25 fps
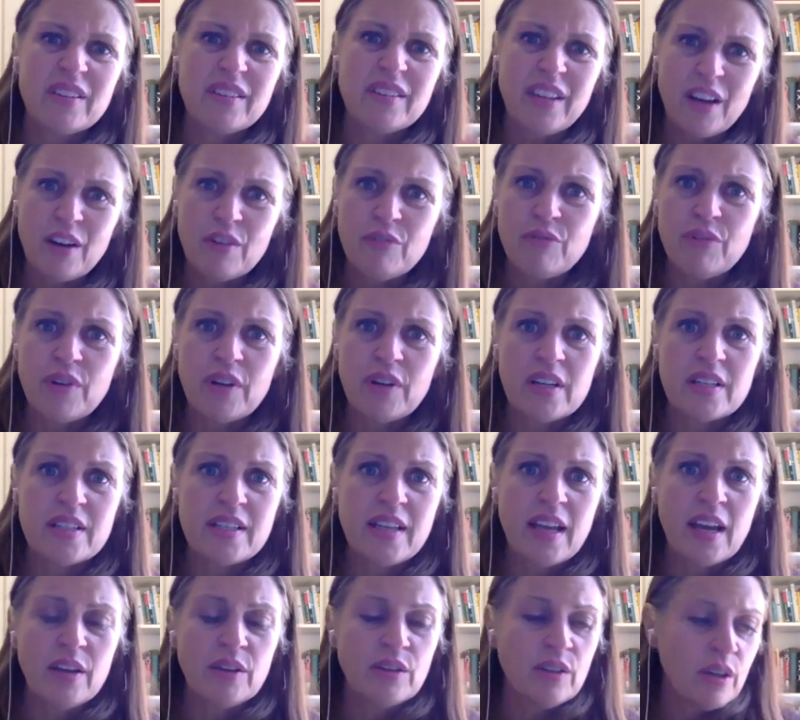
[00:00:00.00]
They're free to
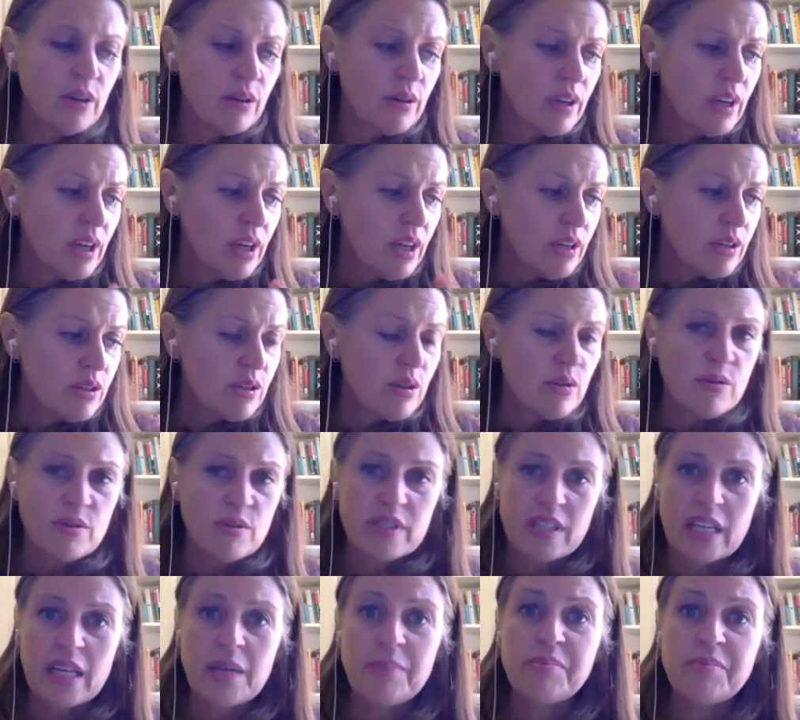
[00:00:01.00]
download. So there's
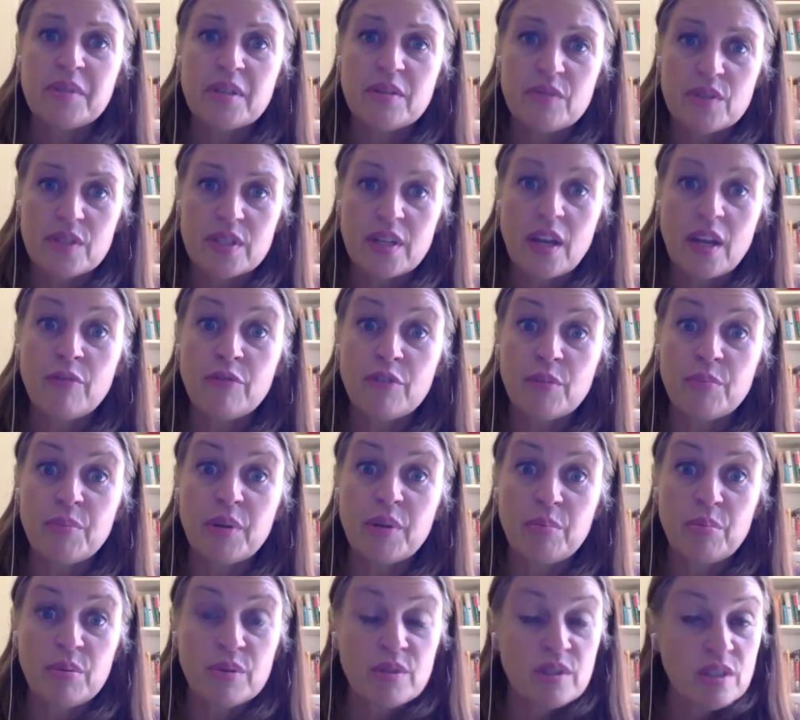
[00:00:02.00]
heaps of stuff for
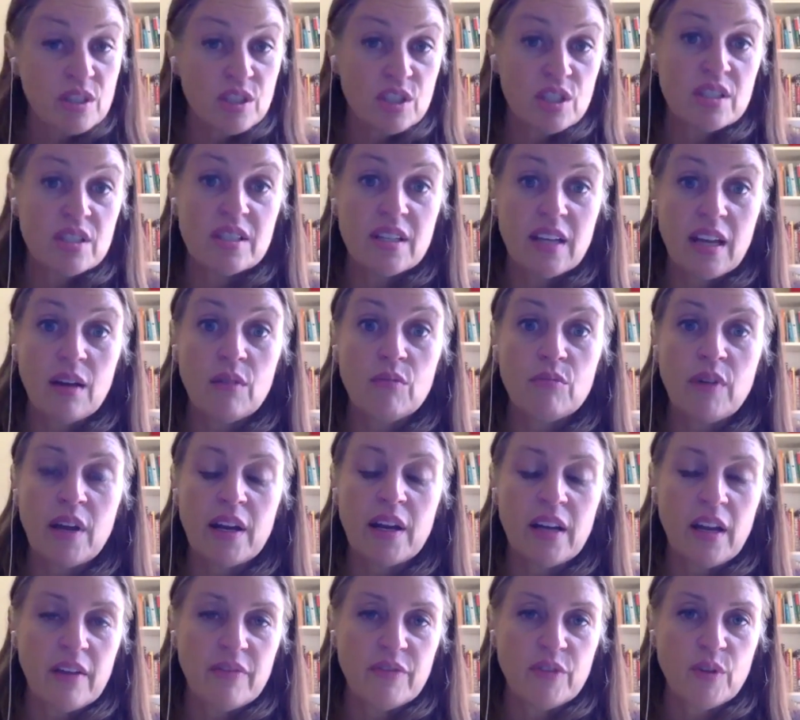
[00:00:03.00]
people to just get right
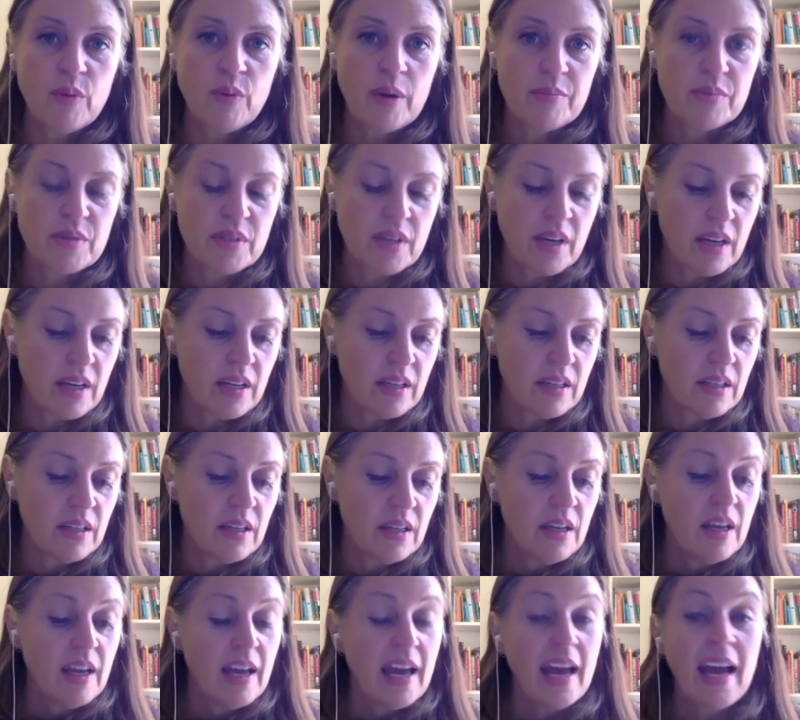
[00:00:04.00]
off the website.
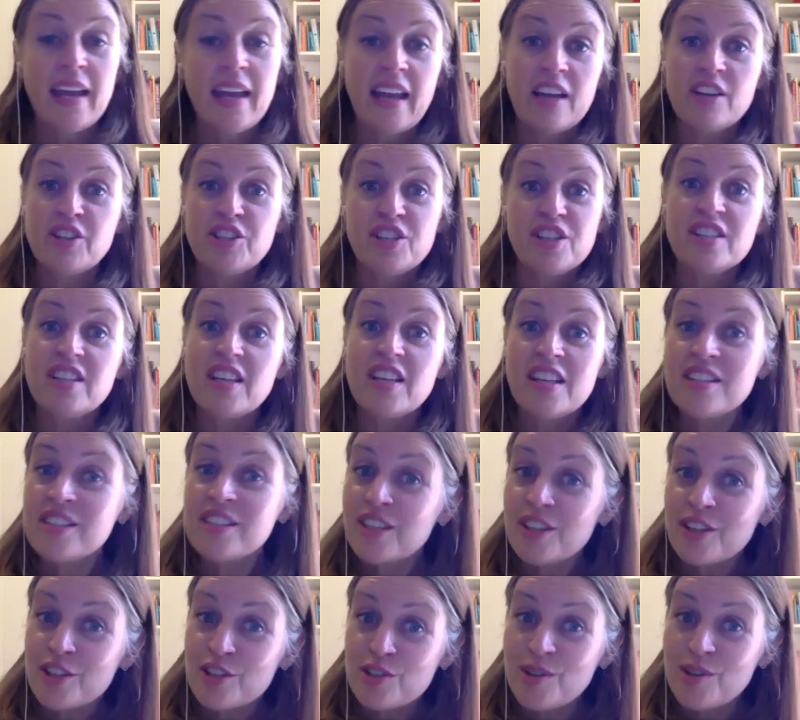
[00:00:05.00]
And actually, it's a
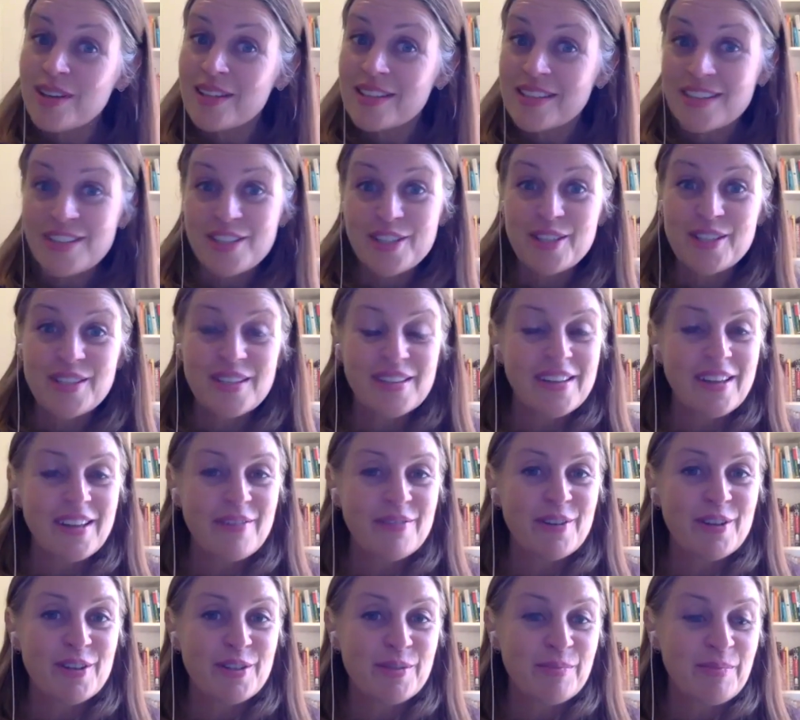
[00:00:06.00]
good transition to love
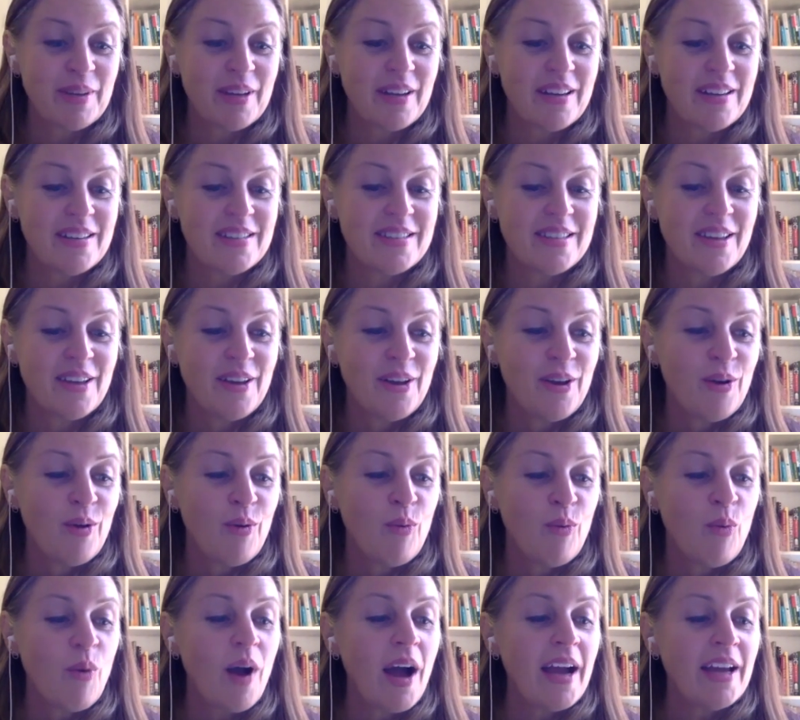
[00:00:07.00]
notes, because
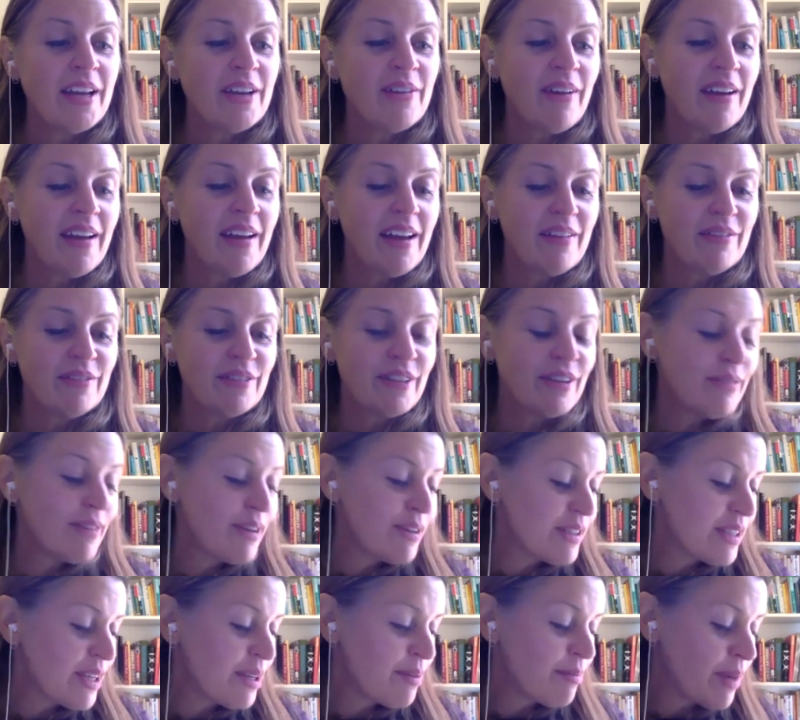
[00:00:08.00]
why do I have love
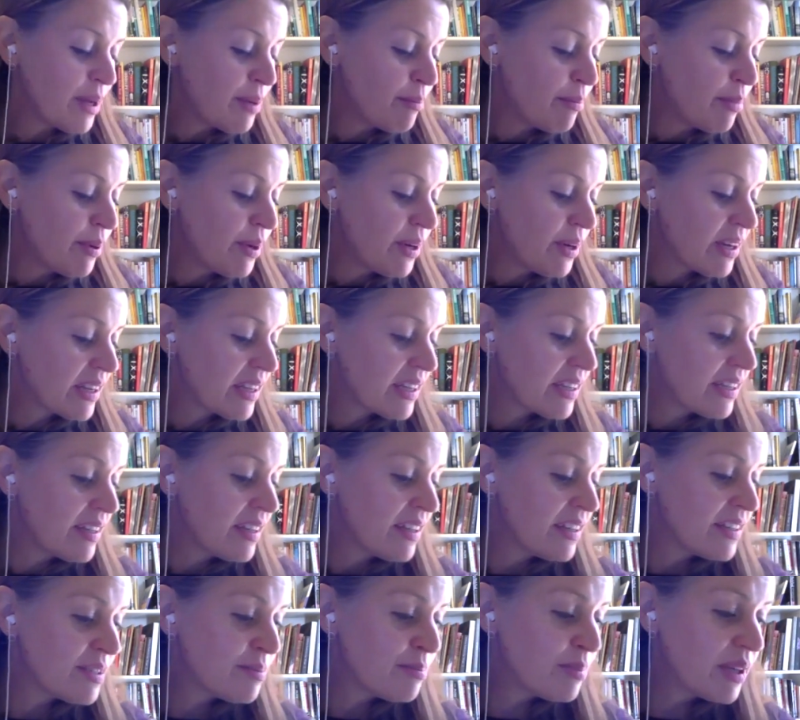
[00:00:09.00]
notes in my book
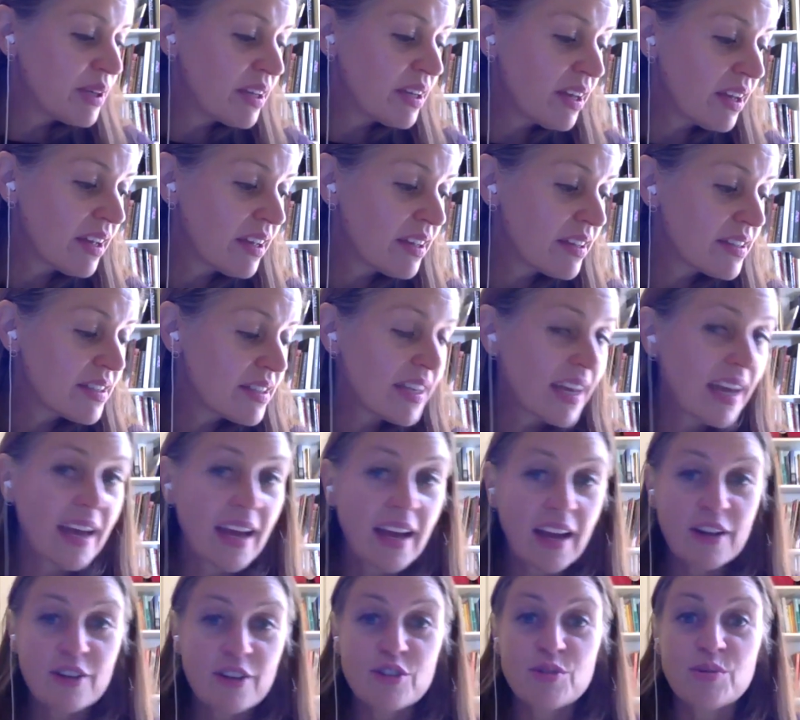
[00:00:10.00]
is because
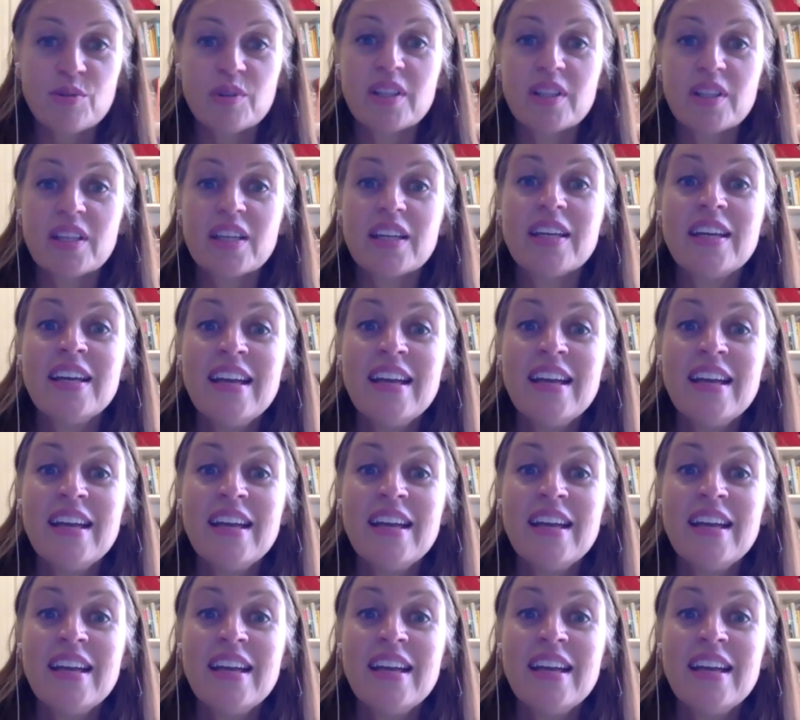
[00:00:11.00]
actually,